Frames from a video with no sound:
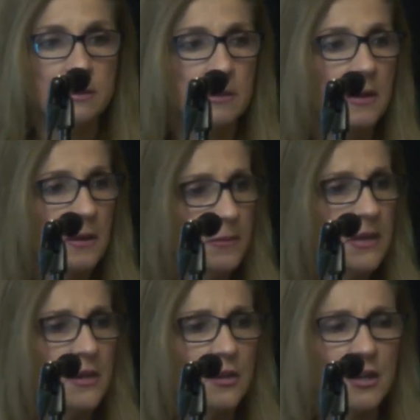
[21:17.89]
I mean,
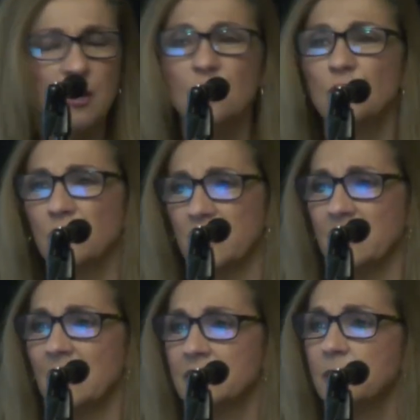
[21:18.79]
clearly
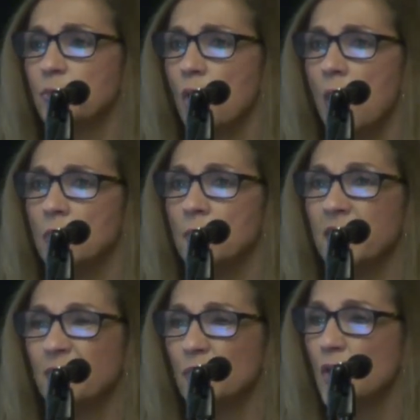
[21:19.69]
that's a problem
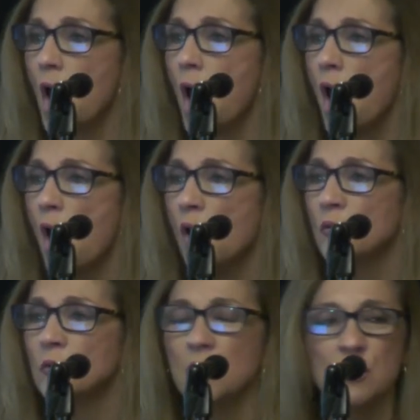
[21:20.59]
that we're
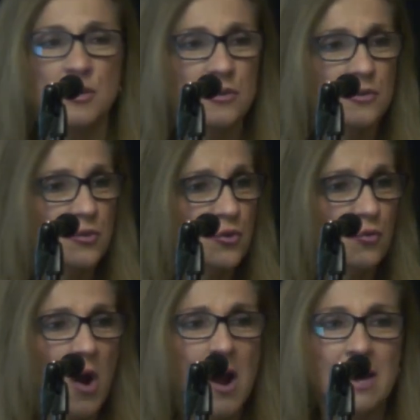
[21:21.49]
all
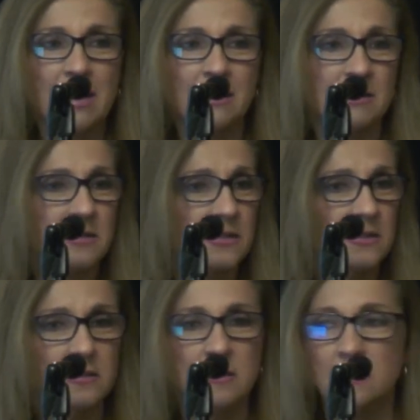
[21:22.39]
trying
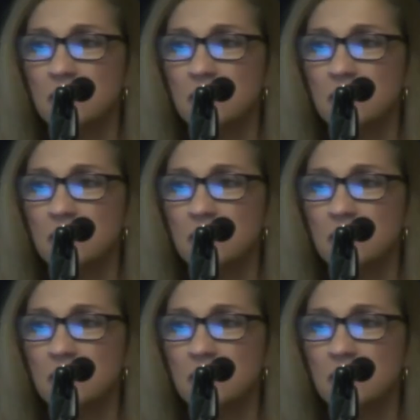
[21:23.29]
to